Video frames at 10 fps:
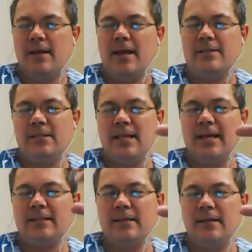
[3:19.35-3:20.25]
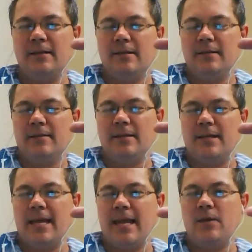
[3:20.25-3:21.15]
How'd you like the
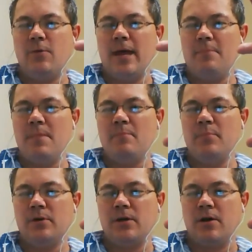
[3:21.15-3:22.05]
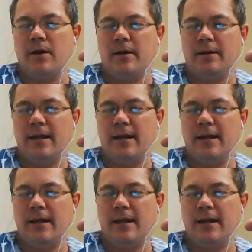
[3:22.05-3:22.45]
Canaway member card?